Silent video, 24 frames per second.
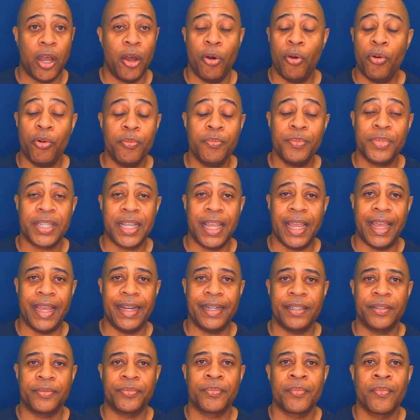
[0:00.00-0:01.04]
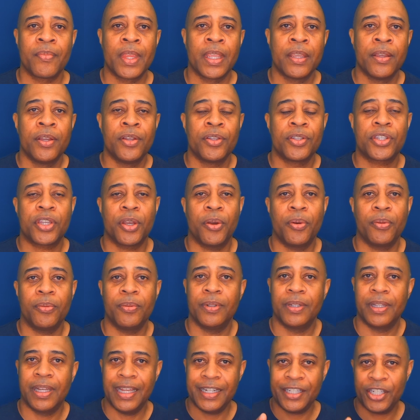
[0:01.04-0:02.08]
homes at.
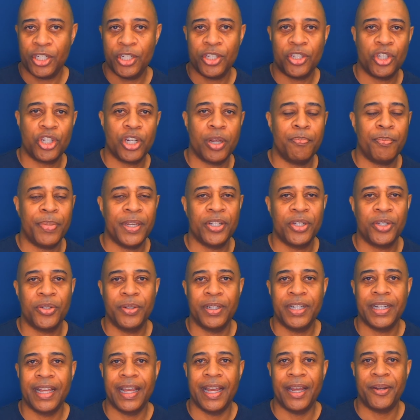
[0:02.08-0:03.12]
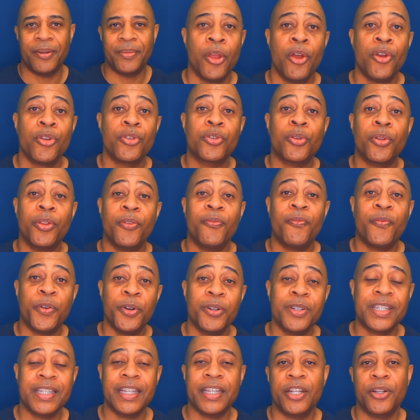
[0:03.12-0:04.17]
So let's just jump into it now. So the
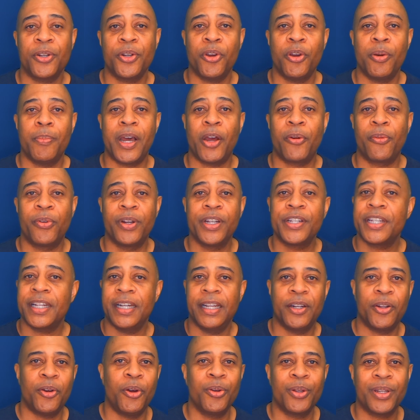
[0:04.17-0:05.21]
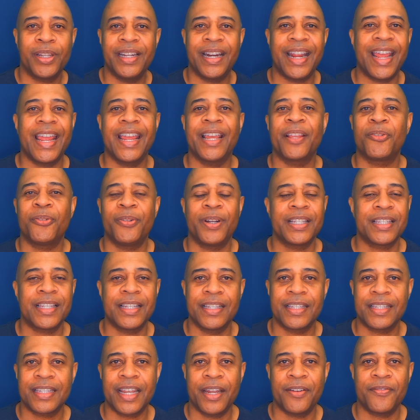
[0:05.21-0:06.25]
first thing to know about renting in Oakland and the
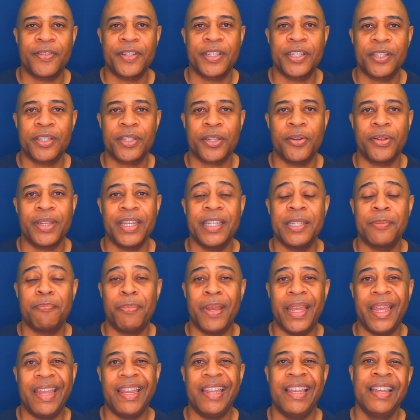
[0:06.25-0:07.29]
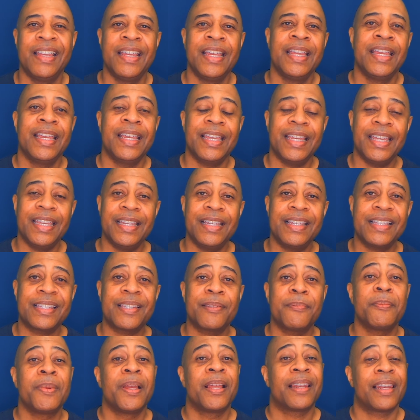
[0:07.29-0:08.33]
rest of the San Francisco East Bay
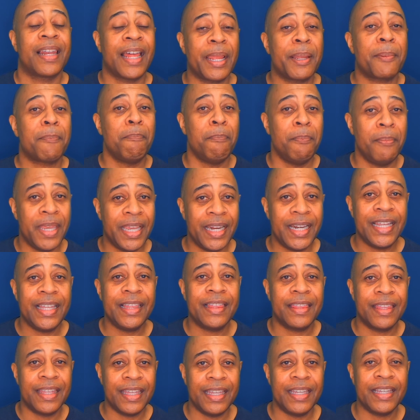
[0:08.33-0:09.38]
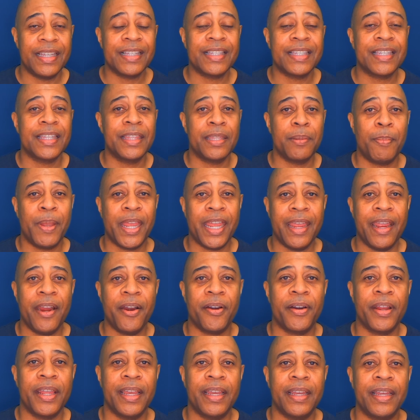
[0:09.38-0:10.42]
is, like many things in the
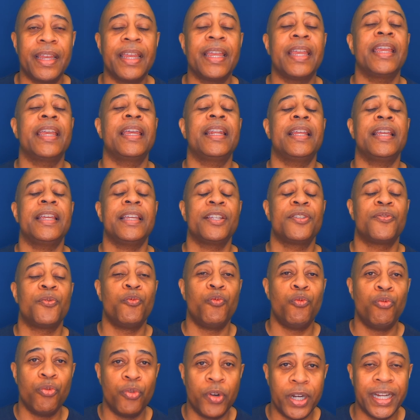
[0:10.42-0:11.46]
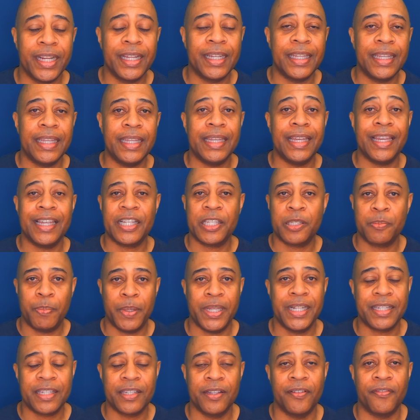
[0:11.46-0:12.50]
Bay Area, it is really
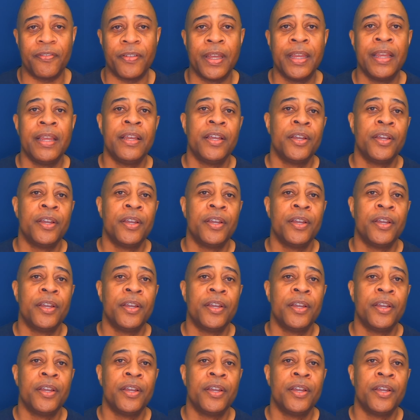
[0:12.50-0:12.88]
expensive.